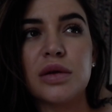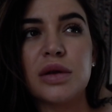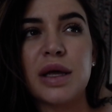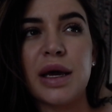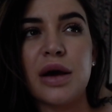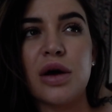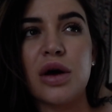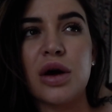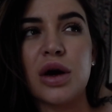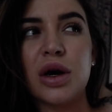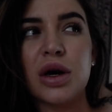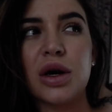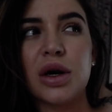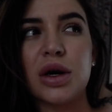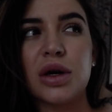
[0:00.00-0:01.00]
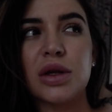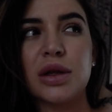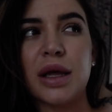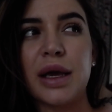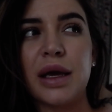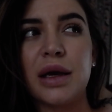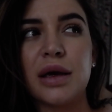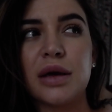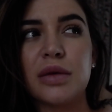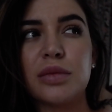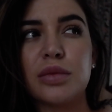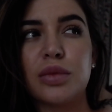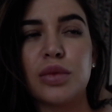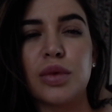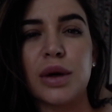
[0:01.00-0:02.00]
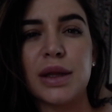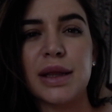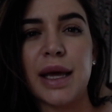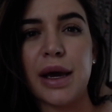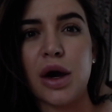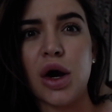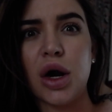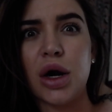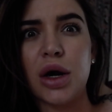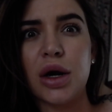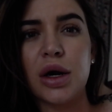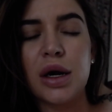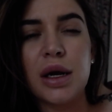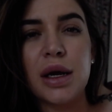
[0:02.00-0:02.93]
they are like what they are.